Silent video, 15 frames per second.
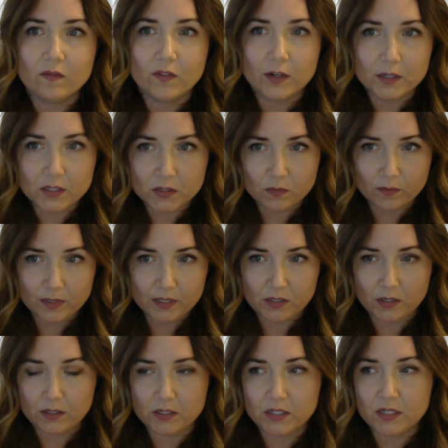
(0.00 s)
first
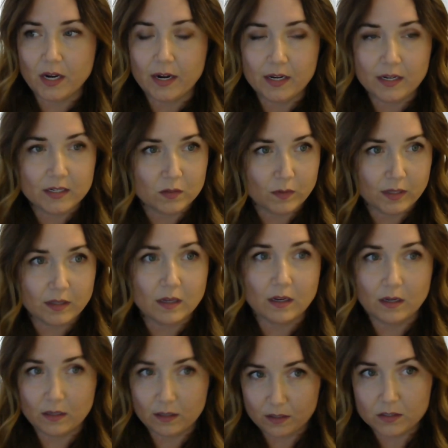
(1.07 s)
research studies with
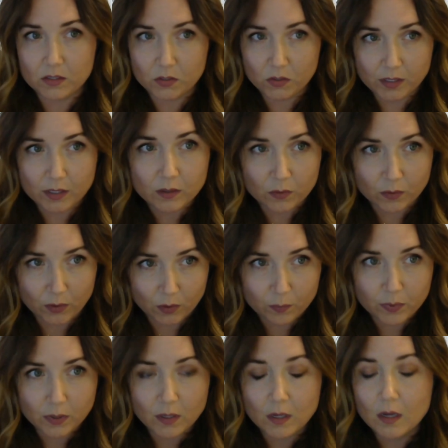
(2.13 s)
a student group